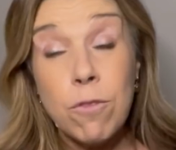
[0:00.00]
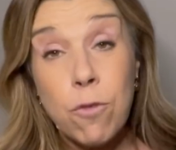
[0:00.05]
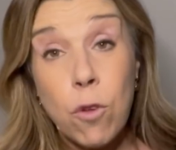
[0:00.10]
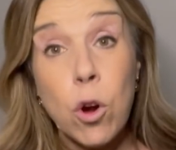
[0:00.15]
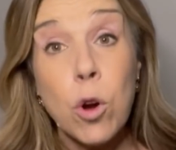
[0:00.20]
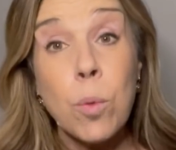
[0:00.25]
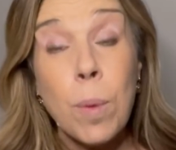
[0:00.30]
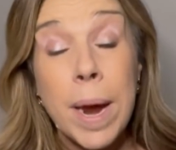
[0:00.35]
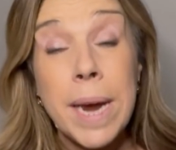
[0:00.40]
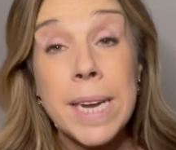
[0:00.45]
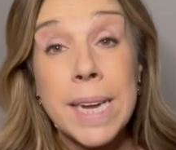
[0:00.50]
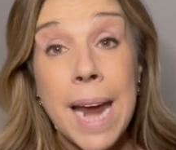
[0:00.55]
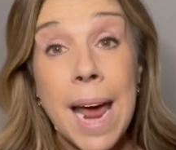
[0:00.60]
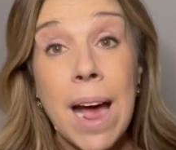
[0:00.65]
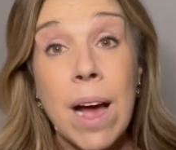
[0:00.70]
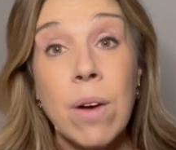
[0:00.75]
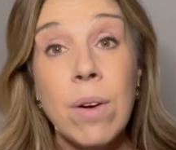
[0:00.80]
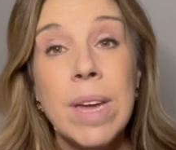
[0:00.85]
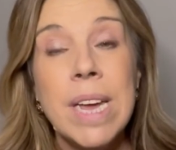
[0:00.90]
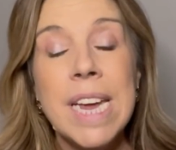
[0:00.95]
for right
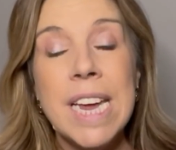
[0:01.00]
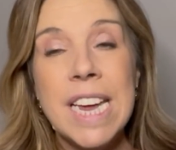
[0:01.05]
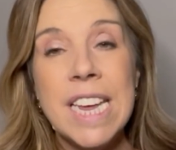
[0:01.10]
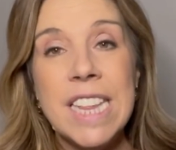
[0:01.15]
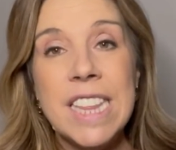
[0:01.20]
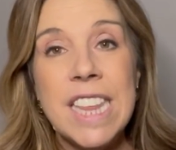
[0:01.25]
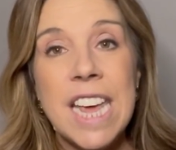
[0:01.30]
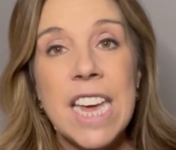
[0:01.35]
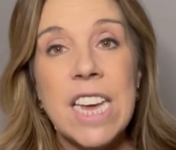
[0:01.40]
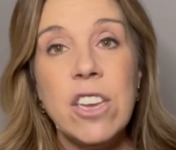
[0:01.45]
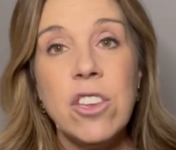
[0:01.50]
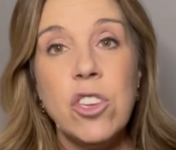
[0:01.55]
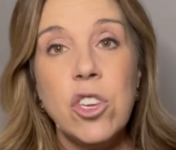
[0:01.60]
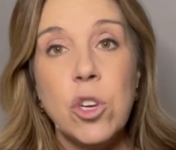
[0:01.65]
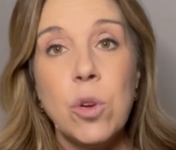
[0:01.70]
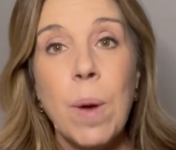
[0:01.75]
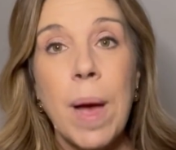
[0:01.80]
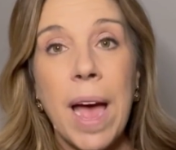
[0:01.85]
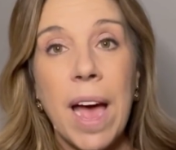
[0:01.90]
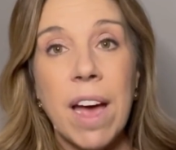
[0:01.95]
now, they
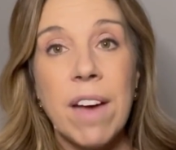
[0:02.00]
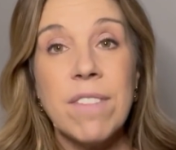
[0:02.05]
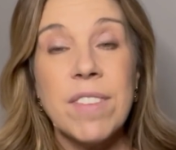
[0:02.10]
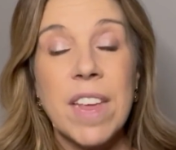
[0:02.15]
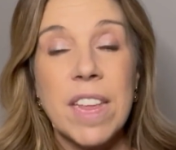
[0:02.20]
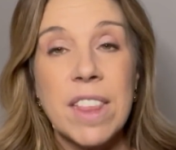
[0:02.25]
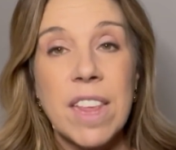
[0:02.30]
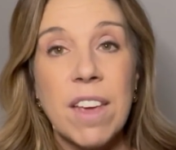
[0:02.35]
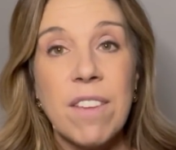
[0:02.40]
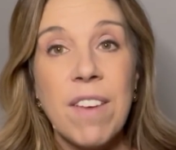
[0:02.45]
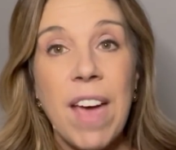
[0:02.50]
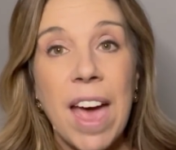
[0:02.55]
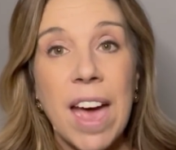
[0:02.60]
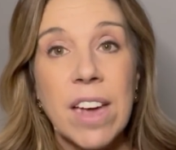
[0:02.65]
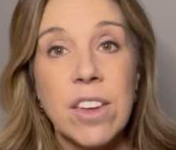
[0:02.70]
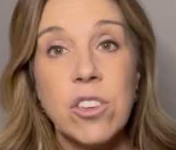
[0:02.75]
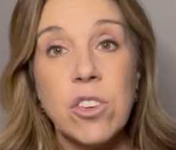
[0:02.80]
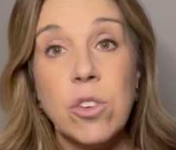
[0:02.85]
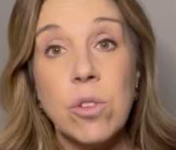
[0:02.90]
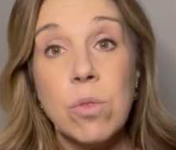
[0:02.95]
do have that they've
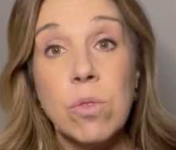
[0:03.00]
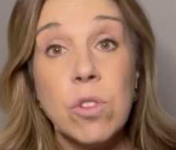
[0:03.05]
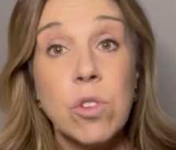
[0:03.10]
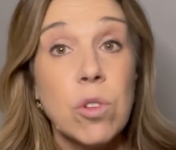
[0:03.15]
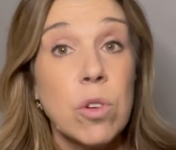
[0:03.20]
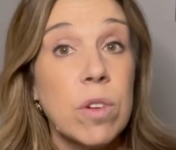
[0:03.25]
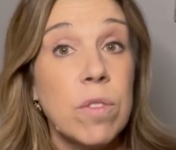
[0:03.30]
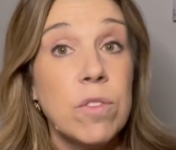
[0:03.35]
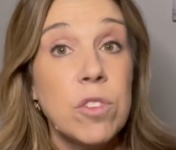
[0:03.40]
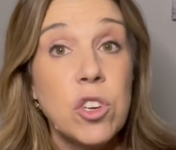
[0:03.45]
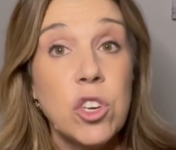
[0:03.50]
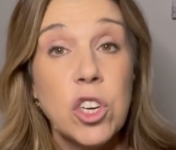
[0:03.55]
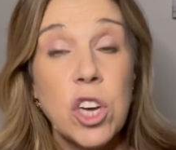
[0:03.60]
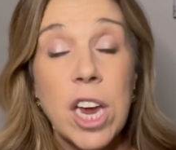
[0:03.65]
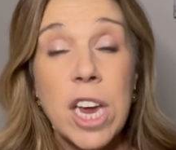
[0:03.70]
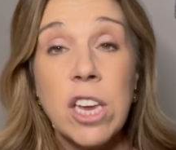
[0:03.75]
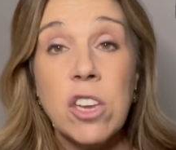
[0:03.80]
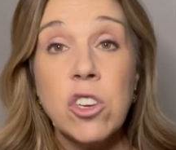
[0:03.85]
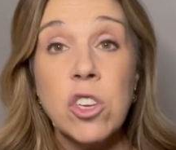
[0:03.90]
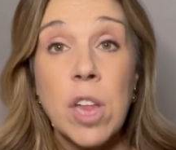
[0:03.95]
had to sort of
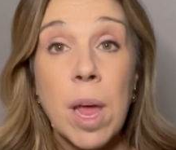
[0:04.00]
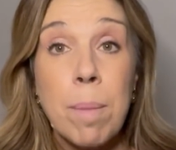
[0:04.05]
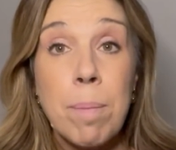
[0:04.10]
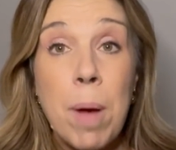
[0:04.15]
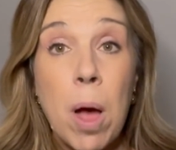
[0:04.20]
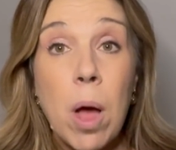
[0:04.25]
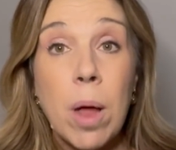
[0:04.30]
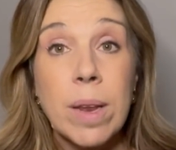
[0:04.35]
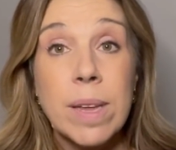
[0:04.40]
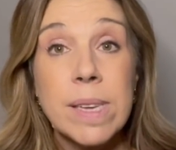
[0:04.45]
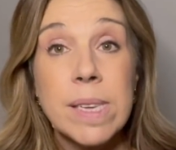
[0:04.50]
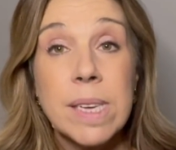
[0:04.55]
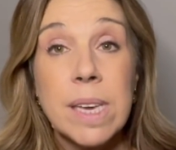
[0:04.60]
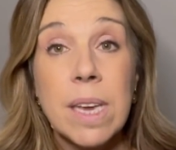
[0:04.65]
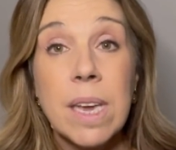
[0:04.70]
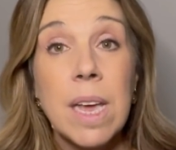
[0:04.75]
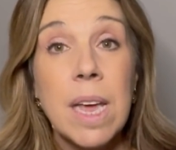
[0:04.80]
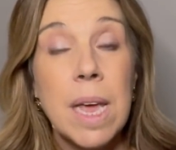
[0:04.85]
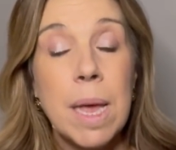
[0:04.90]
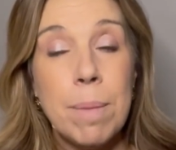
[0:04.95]
change that
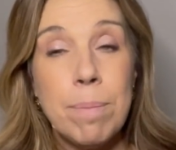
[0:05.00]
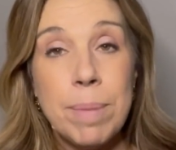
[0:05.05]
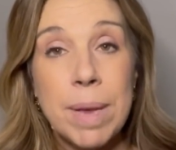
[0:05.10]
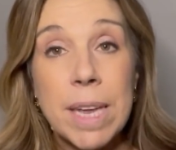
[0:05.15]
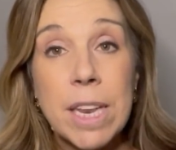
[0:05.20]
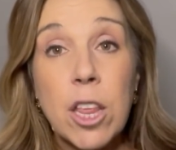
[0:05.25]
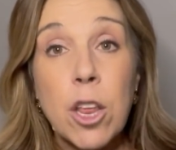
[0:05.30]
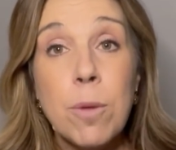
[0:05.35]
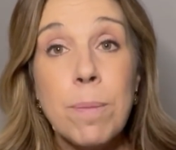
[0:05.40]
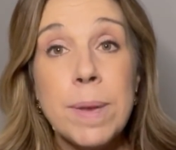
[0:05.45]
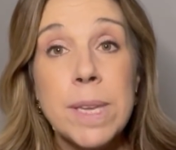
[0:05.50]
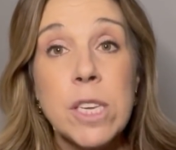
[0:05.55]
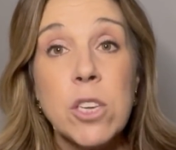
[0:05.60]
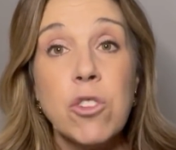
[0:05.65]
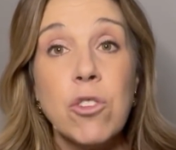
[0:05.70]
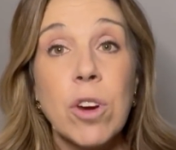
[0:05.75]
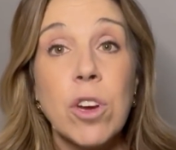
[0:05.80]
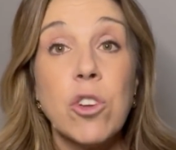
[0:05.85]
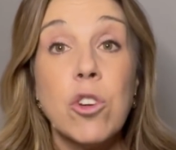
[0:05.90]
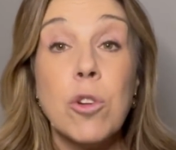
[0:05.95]
policy, be a little bit
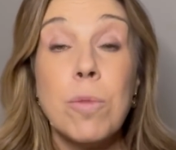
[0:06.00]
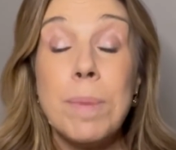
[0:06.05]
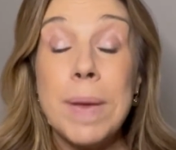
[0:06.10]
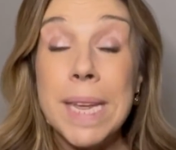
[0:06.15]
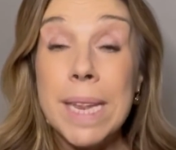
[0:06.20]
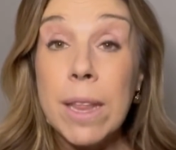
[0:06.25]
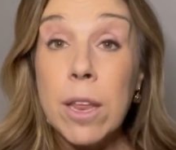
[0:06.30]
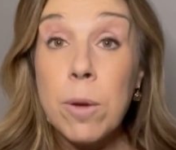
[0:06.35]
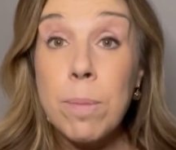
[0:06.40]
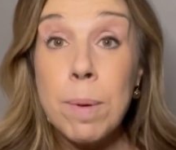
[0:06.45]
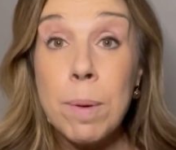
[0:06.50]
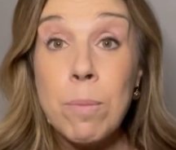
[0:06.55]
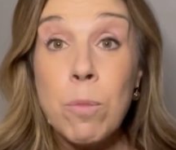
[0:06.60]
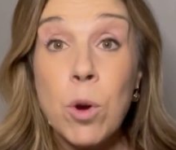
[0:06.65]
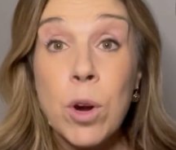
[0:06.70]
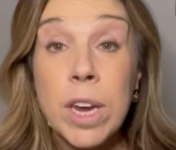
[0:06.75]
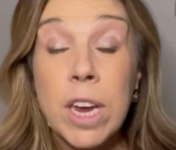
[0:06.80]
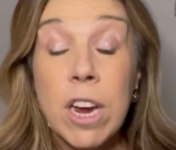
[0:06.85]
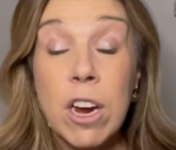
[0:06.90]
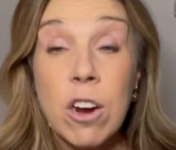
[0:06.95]
stricter, be a little bit
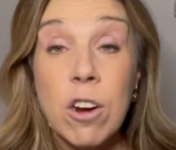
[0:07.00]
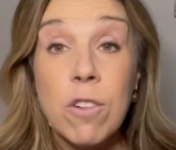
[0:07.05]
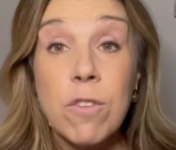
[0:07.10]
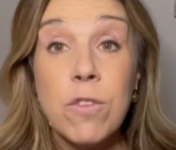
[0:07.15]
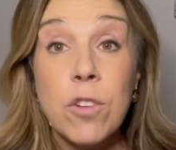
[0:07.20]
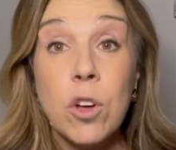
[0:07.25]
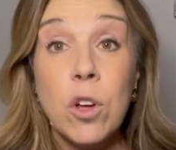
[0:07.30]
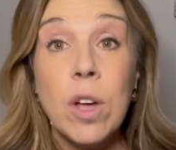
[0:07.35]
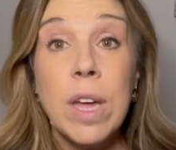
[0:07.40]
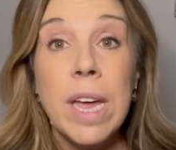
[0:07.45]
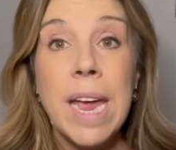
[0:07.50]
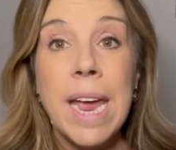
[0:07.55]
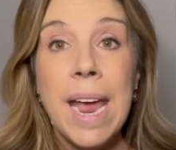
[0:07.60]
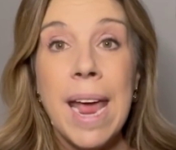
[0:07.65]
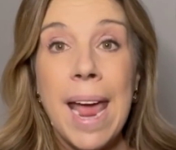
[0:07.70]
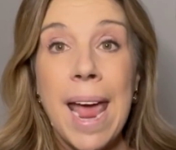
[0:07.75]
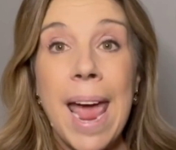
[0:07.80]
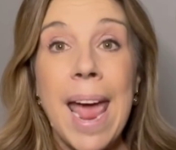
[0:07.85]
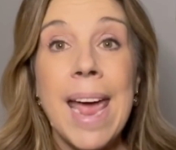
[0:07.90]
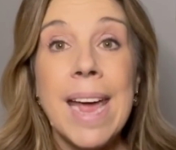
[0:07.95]
more careful.
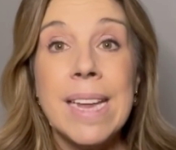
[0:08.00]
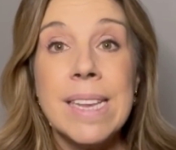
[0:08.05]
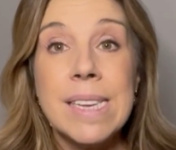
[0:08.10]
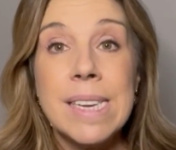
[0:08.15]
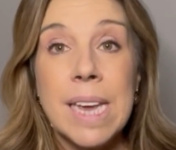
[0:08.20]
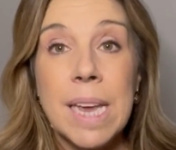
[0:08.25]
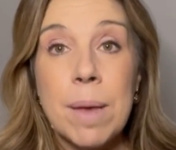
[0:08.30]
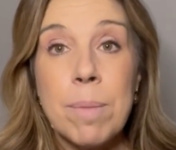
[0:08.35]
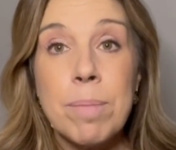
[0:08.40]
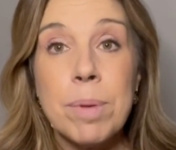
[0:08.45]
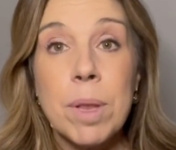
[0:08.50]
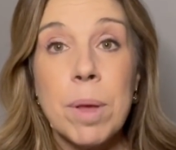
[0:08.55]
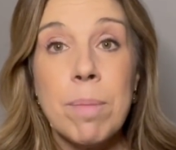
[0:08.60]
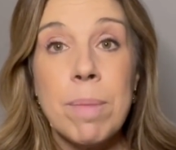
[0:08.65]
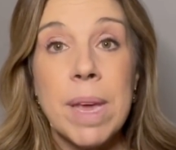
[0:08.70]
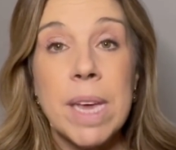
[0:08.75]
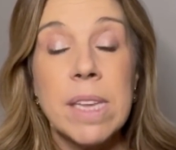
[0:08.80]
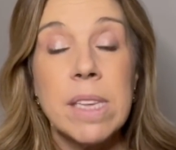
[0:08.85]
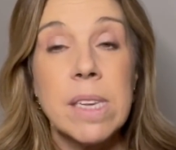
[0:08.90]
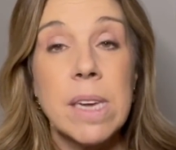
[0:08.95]
And
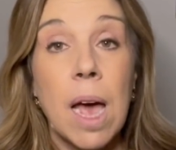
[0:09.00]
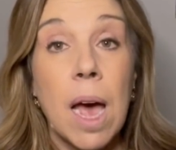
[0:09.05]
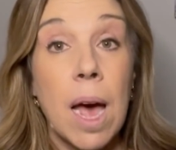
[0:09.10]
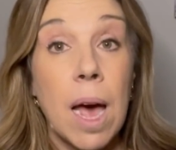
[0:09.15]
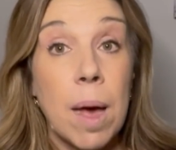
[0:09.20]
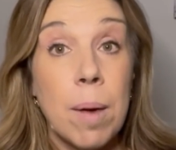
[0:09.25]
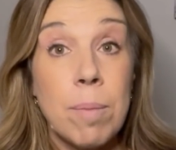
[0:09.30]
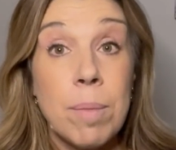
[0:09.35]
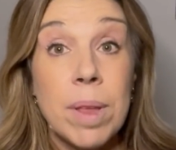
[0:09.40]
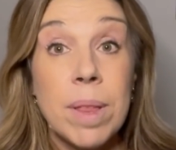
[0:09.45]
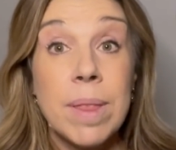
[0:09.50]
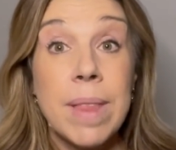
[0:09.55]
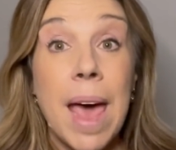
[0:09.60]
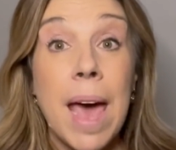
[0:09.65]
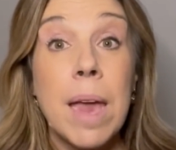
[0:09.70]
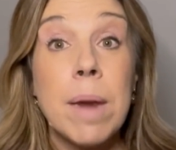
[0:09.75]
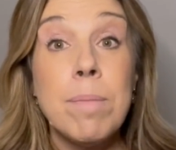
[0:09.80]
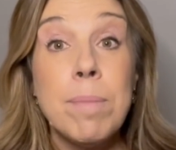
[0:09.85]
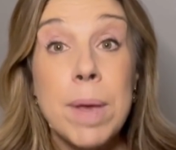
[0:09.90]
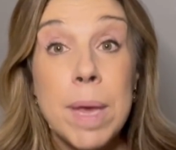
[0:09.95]
implement um,
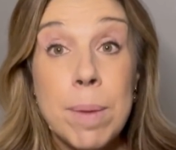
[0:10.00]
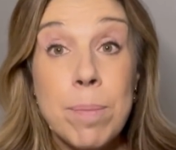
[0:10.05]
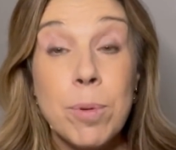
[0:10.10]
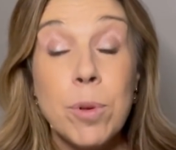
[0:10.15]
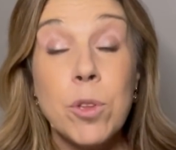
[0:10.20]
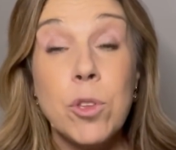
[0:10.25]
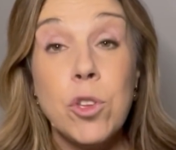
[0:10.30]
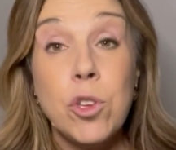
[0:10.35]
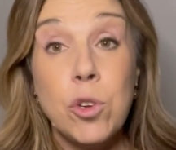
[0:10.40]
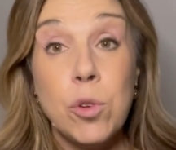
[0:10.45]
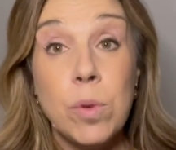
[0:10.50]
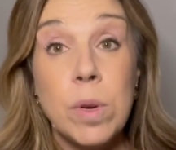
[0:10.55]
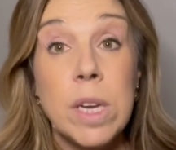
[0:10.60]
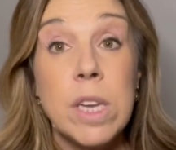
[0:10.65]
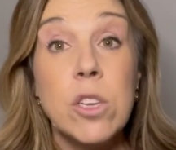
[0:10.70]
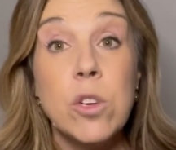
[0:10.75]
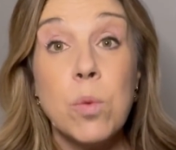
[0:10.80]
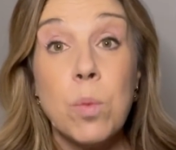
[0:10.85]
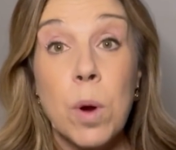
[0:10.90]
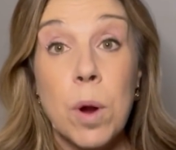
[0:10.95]
that people do
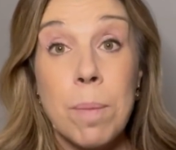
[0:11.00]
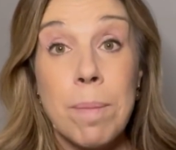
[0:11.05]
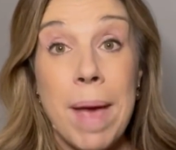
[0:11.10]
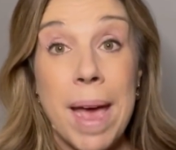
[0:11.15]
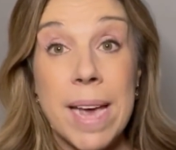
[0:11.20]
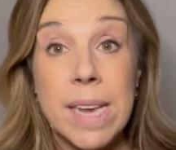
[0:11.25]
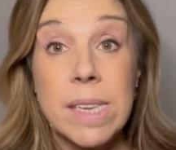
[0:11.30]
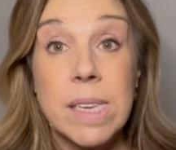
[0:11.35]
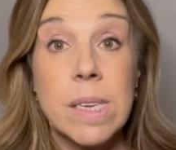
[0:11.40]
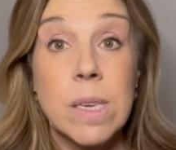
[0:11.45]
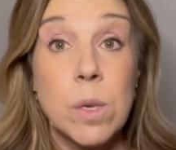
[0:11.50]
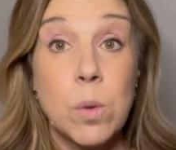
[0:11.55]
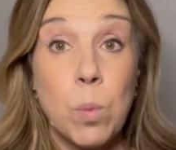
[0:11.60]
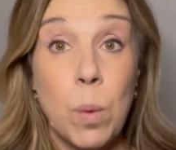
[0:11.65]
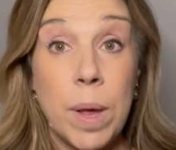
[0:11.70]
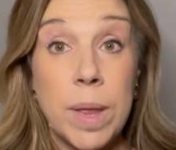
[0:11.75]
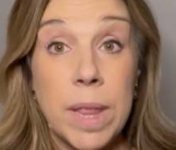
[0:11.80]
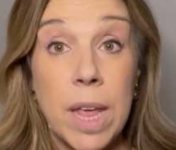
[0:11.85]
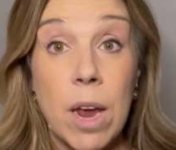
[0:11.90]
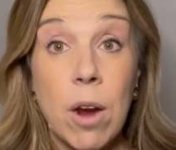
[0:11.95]
need to wear masks
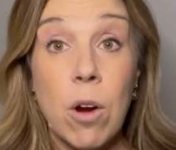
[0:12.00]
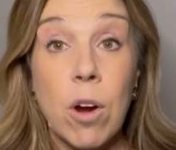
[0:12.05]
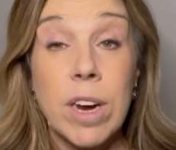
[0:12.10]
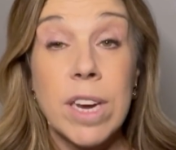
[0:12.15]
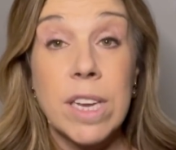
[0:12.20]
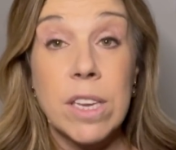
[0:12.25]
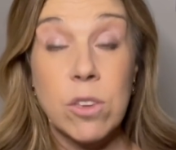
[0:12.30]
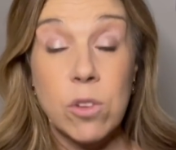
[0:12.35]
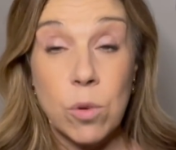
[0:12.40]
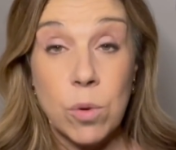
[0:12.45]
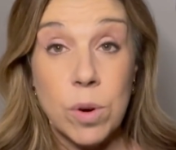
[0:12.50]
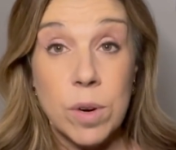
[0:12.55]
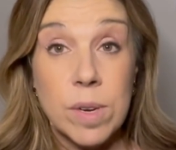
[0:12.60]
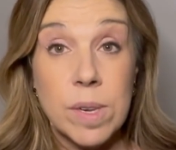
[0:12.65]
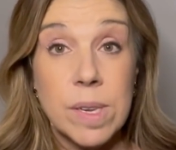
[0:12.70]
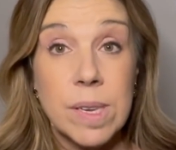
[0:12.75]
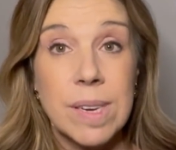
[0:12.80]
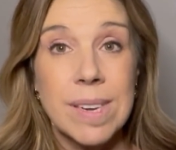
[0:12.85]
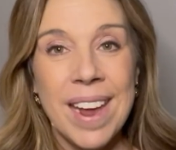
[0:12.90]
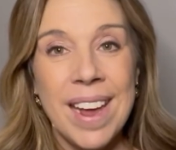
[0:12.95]
when they are
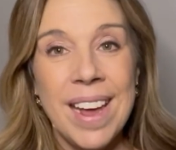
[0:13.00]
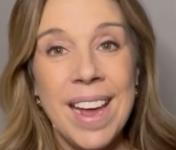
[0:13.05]
indoors.